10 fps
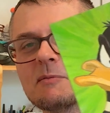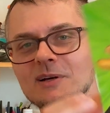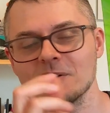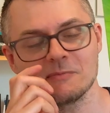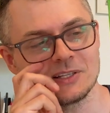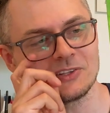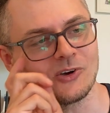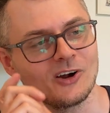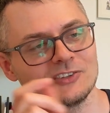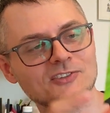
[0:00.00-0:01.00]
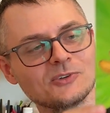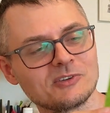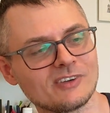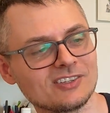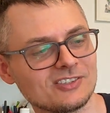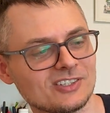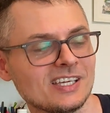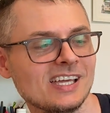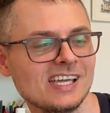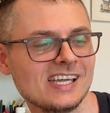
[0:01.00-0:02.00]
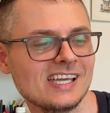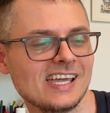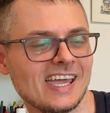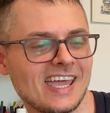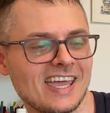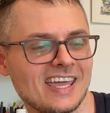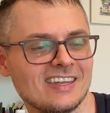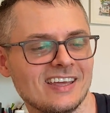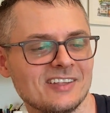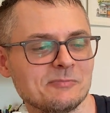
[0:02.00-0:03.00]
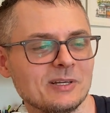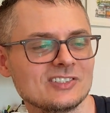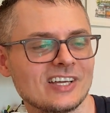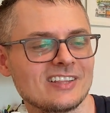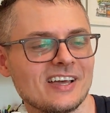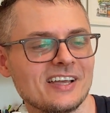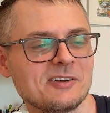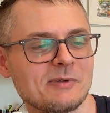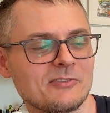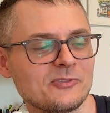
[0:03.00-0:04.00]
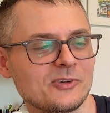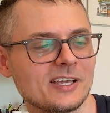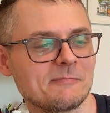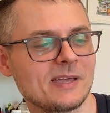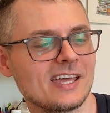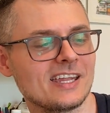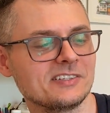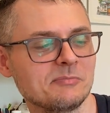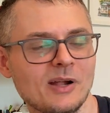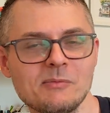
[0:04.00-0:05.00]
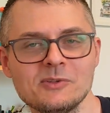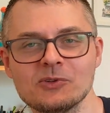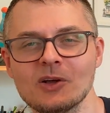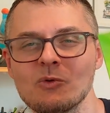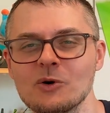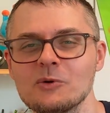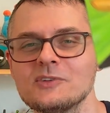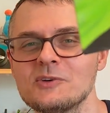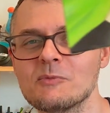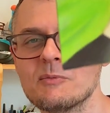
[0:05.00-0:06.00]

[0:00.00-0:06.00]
my little art store eventually. And as much as I like him, I feel like, man, I should probably do like one or two more